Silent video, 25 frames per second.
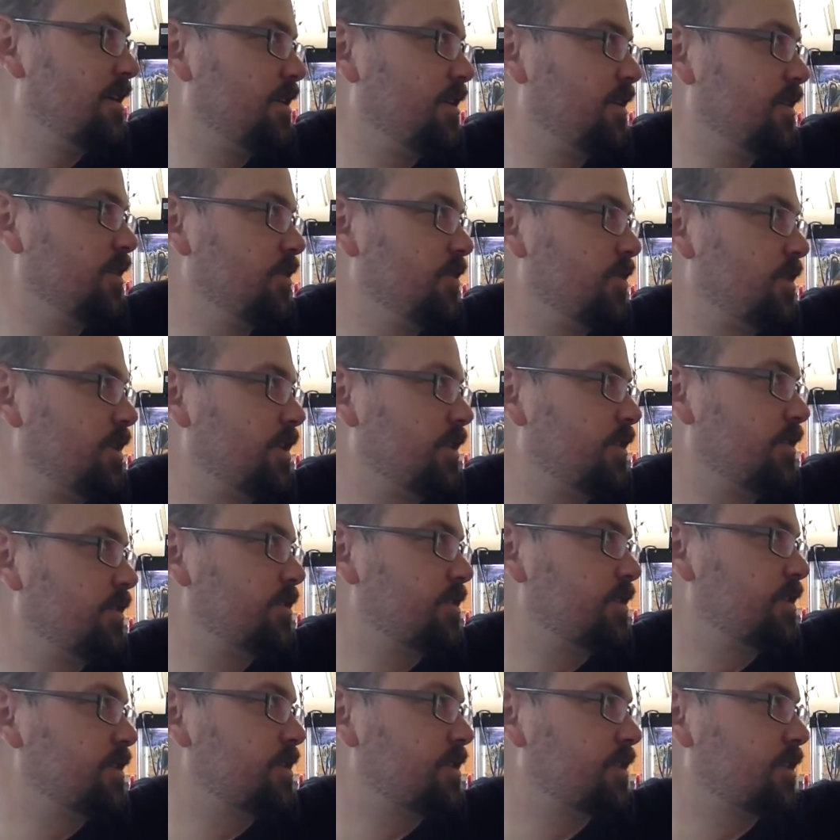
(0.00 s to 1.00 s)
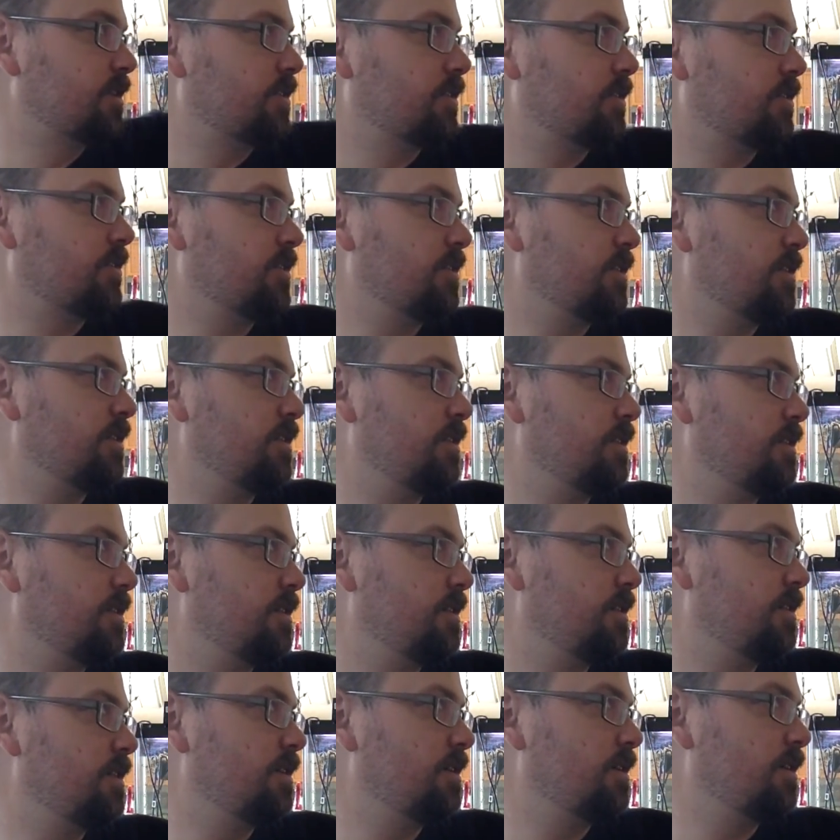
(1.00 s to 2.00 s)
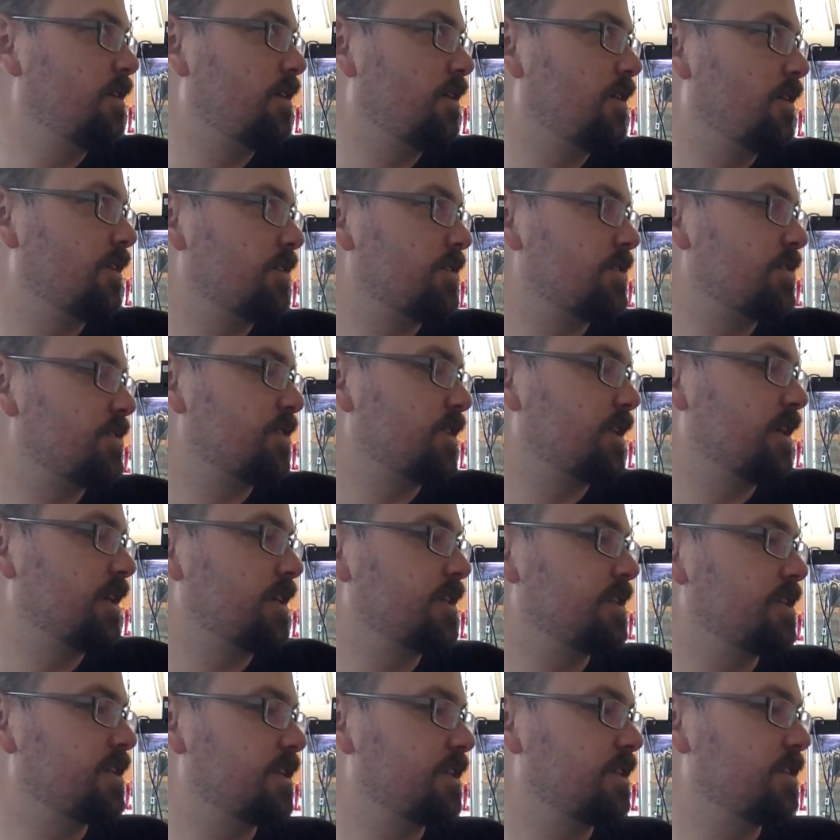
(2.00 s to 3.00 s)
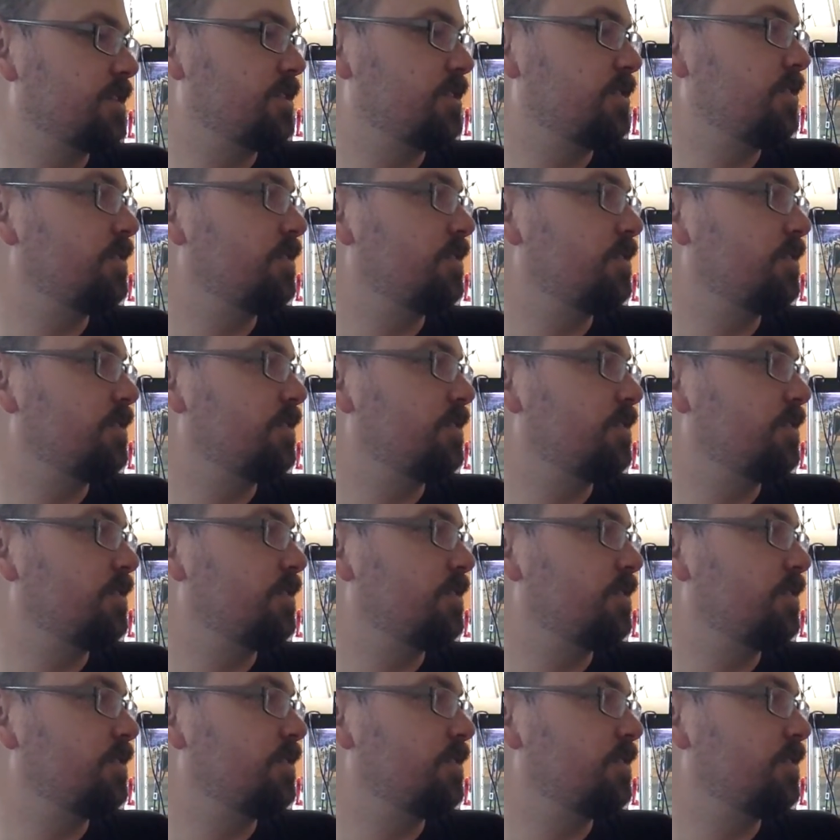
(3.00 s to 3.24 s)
loosey-goosey, so all the strings tend to